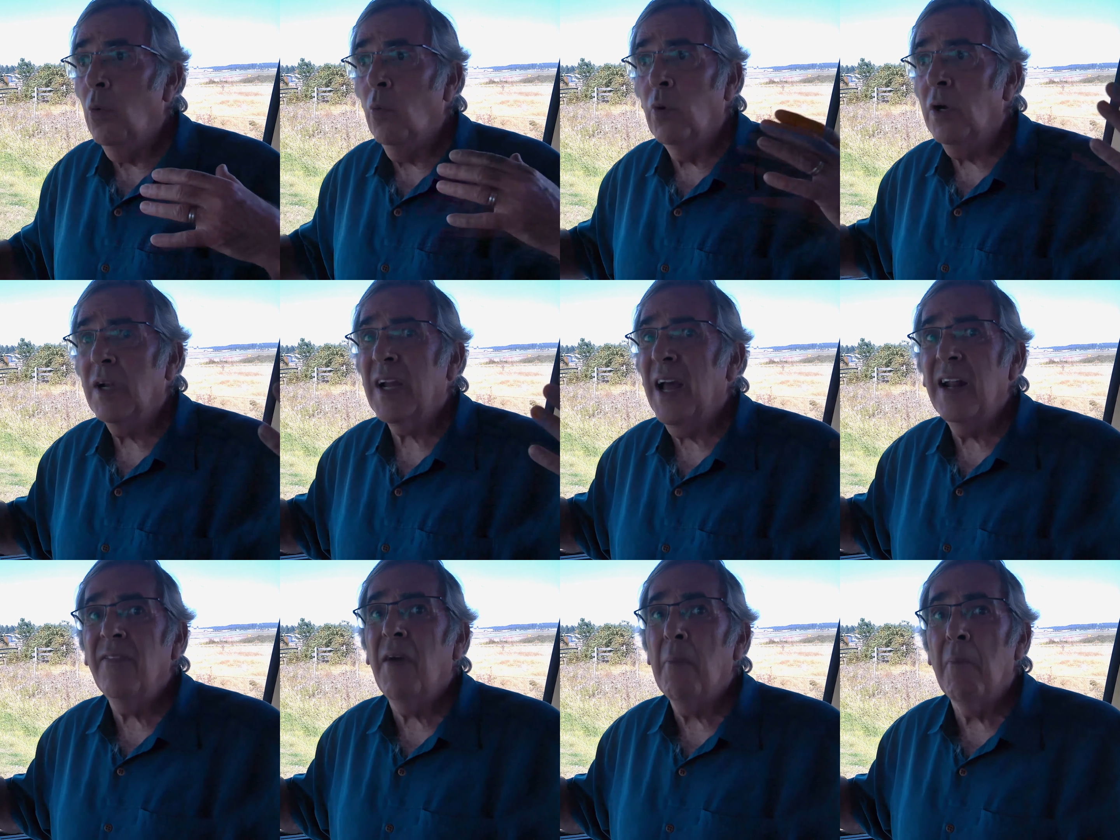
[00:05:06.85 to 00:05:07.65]
we're
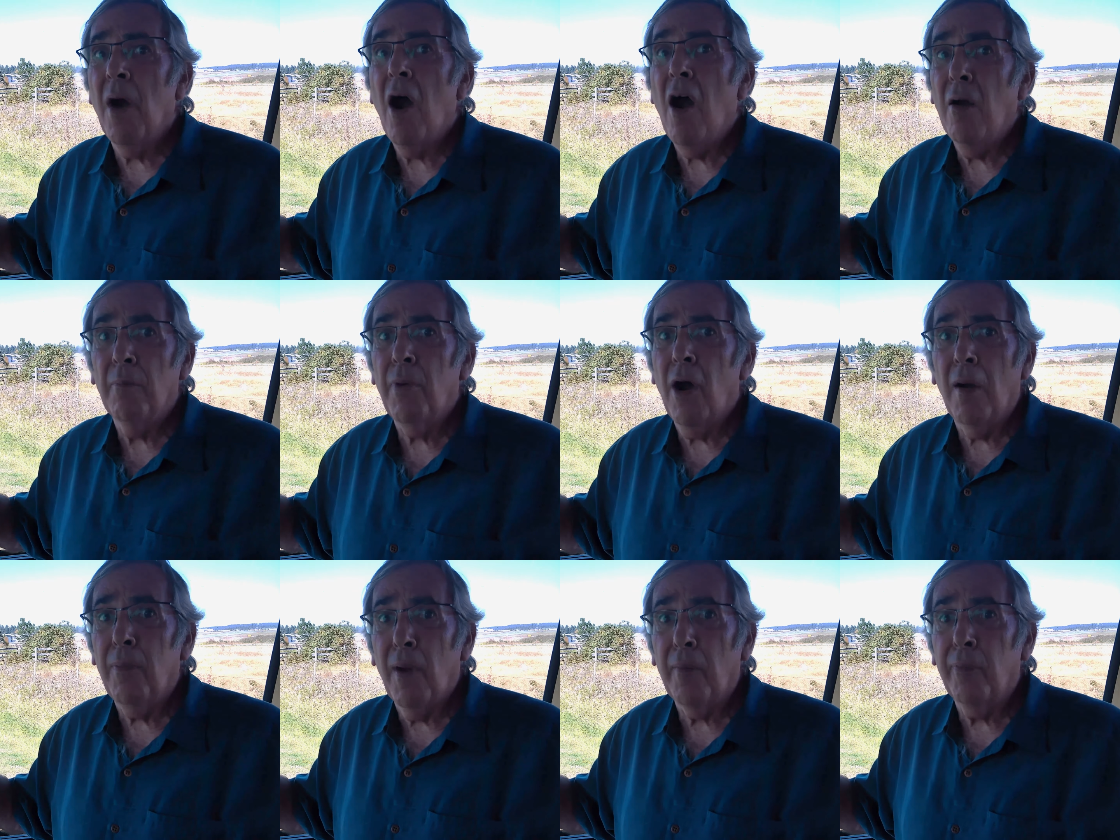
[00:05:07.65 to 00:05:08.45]
kind of a mom
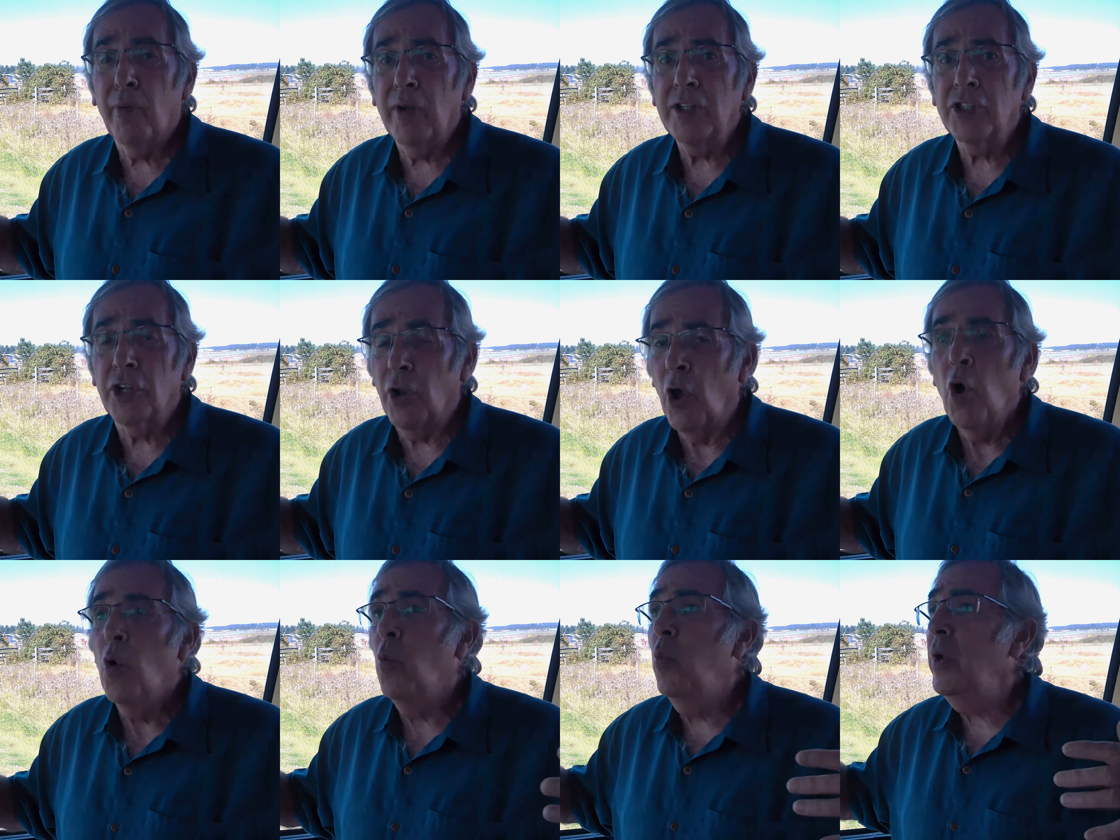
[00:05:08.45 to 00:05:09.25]
pop operation.
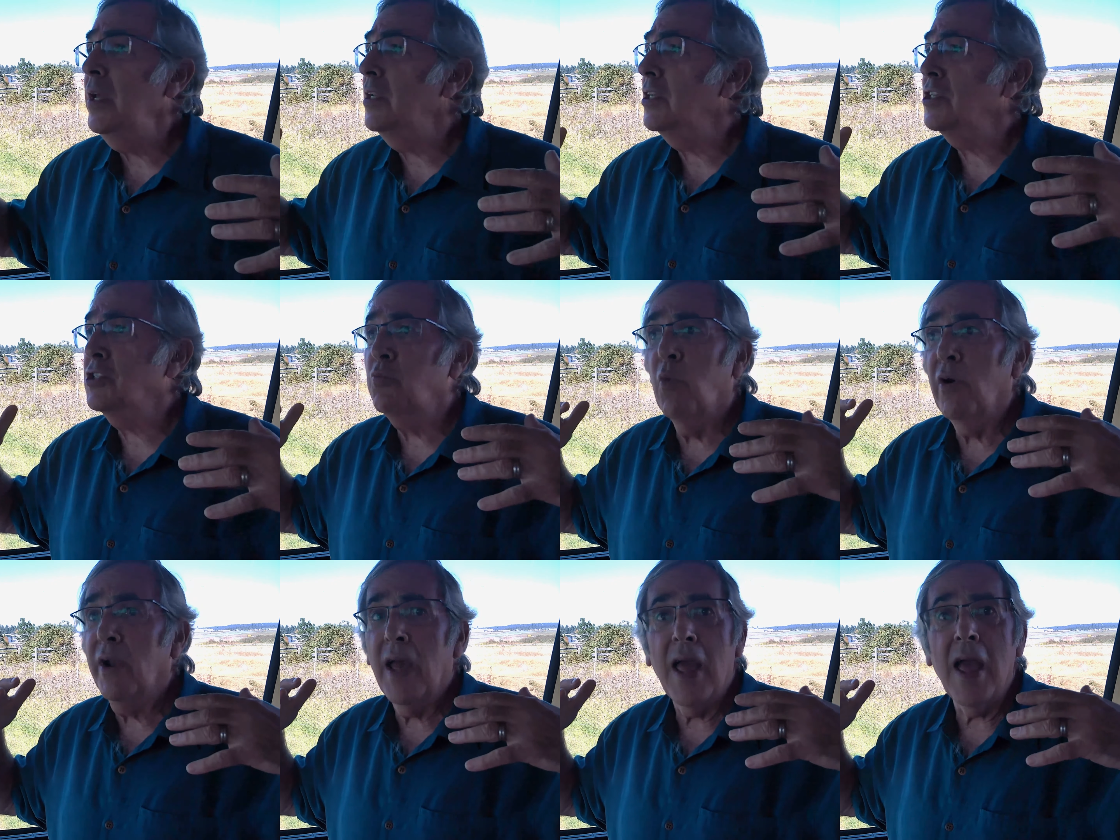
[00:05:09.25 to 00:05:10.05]
We just
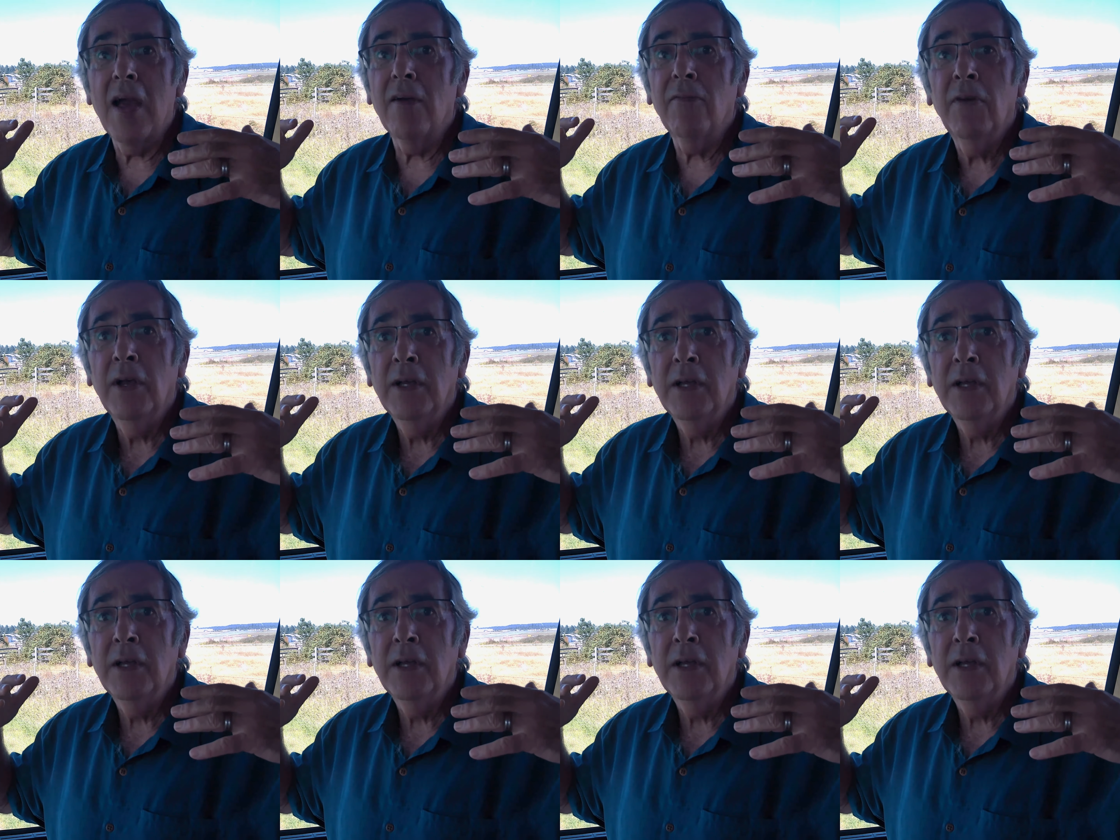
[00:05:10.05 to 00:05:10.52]
want to have